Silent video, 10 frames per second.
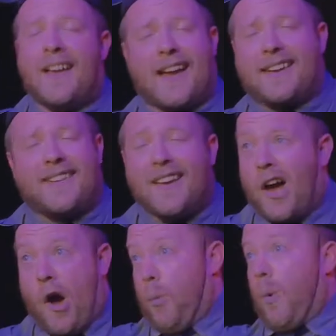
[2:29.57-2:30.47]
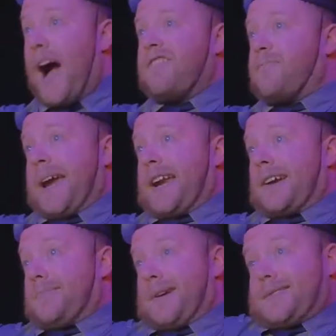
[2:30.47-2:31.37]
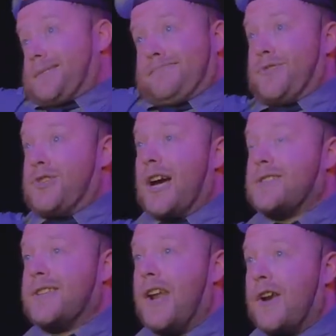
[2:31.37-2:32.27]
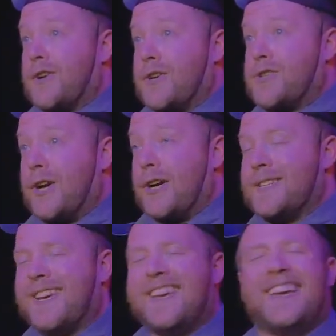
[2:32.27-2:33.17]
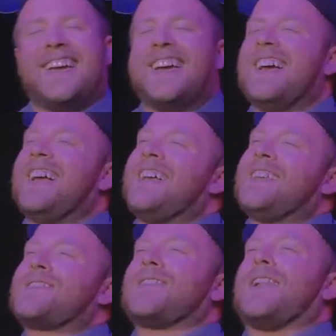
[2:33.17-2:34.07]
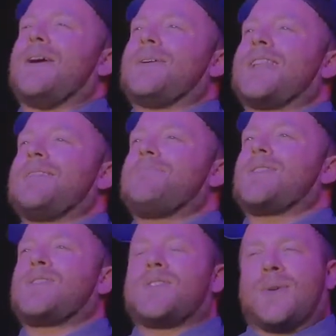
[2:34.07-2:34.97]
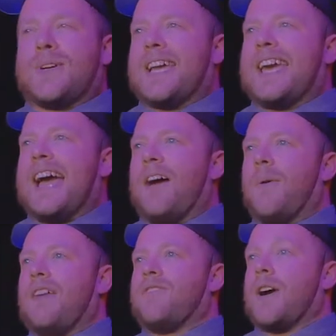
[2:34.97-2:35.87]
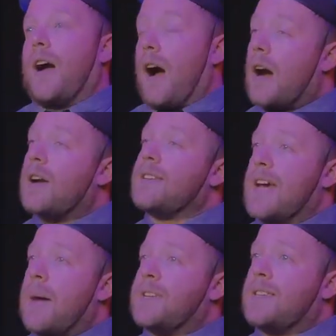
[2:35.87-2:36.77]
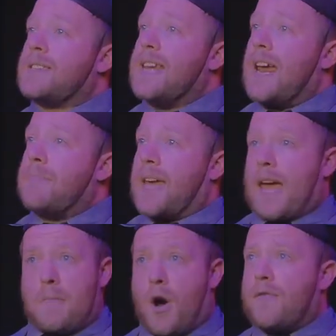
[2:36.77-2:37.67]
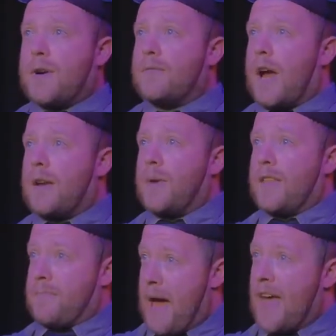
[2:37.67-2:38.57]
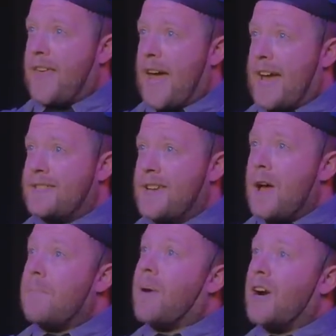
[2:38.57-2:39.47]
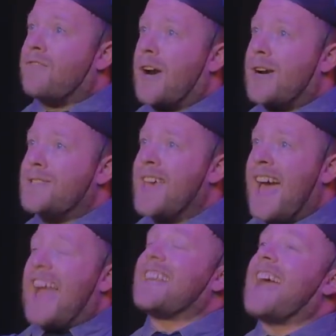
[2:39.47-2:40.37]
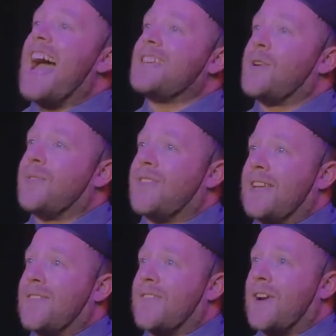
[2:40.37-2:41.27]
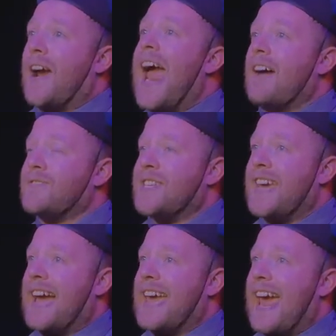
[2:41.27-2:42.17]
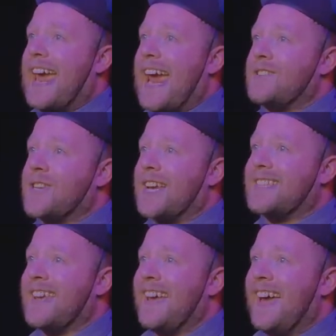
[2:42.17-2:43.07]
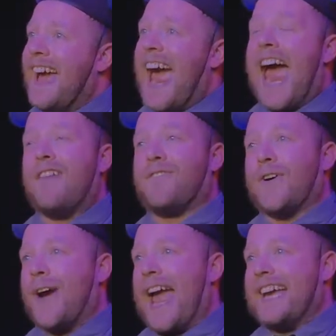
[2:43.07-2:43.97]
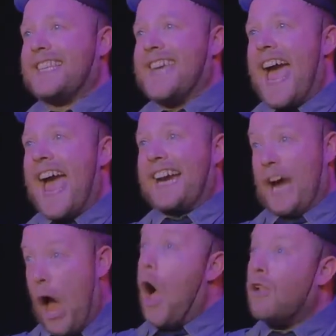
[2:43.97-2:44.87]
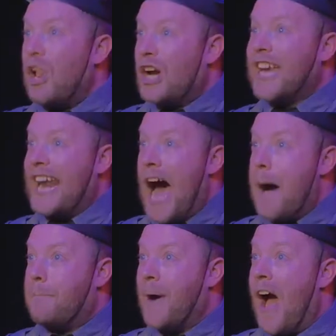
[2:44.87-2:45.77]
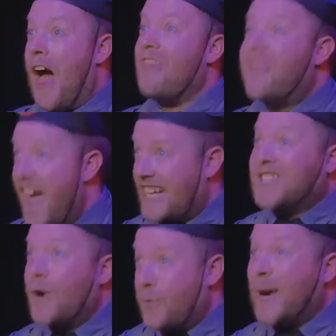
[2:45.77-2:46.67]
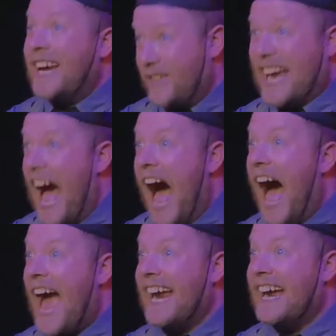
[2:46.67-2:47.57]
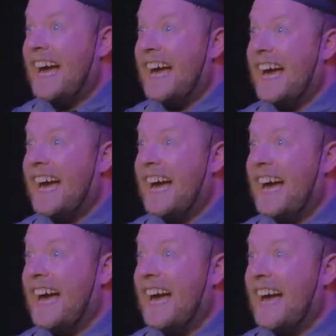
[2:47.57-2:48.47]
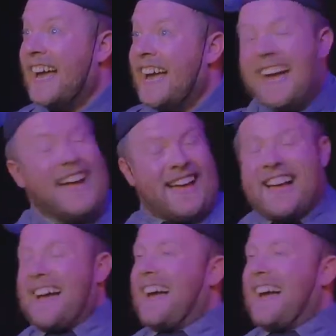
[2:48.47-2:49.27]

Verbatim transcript: And a wife beater was just an undershirt. Slowly but surely, however, our adopted state became overrun with meth heads, hmm. perverts, and guys who think that they're half CIA agent, half orangutan. Look it up! That's a real guy!